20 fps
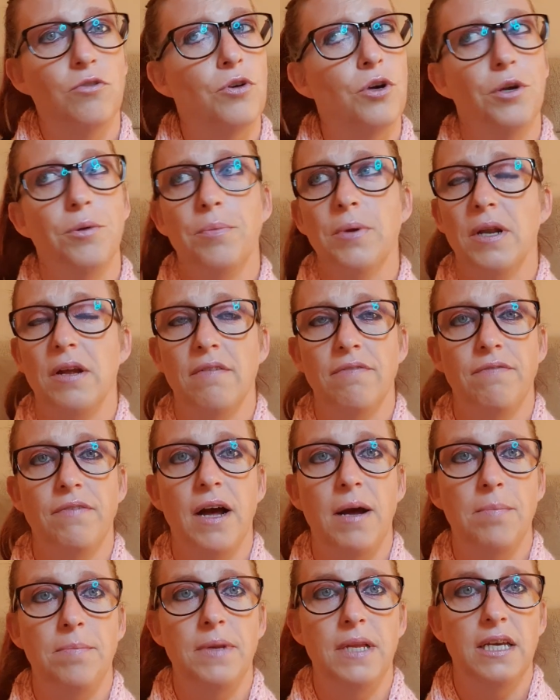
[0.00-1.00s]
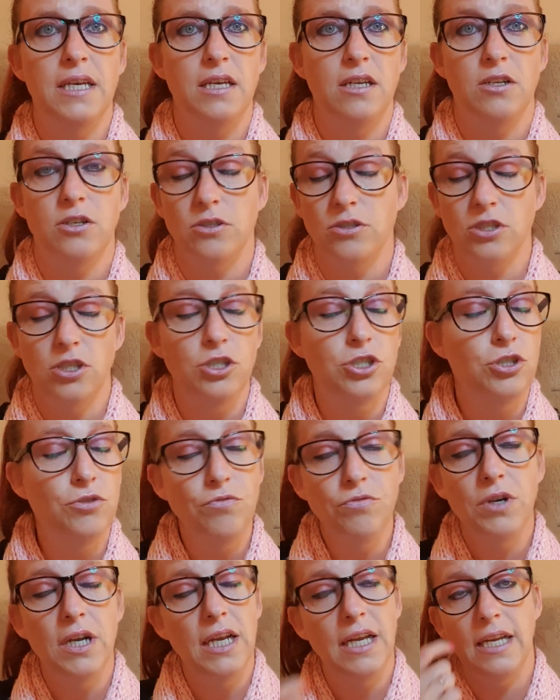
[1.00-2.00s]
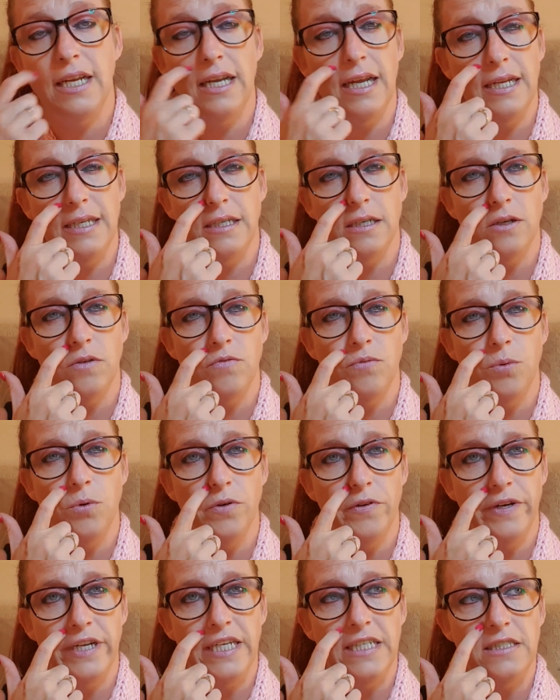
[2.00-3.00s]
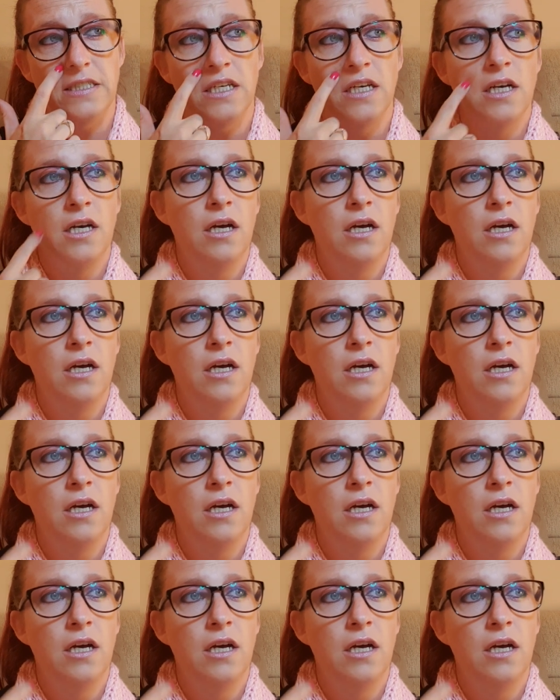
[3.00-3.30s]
group and her family. She really needn't have worried.